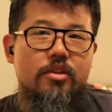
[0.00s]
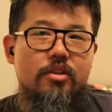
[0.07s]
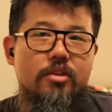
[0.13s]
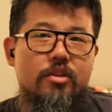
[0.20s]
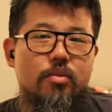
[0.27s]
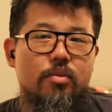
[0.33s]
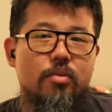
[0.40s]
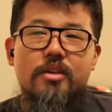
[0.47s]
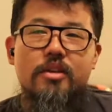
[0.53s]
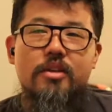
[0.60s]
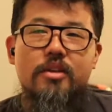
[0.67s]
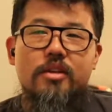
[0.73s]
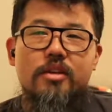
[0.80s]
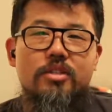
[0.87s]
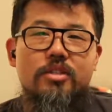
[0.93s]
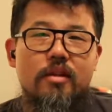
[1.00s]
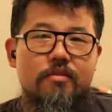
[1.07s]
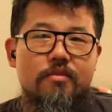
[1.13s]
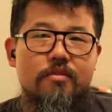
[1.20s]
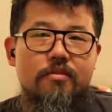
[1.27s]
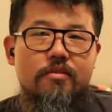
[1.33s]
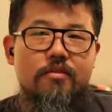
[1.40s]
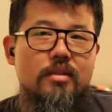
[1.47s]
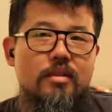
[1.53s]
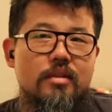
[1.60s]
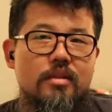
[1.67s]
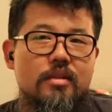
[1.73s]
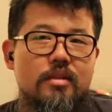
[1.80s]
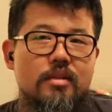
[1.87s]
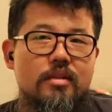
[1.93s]
work on yourself.
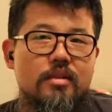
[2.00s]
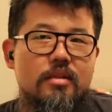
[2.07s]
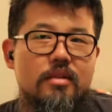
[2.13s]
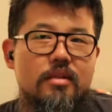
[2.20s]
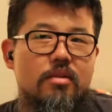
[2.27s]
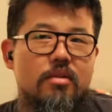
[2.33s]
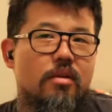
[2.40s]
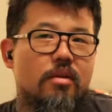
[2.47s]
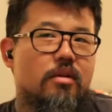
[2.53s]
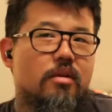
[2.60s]
Or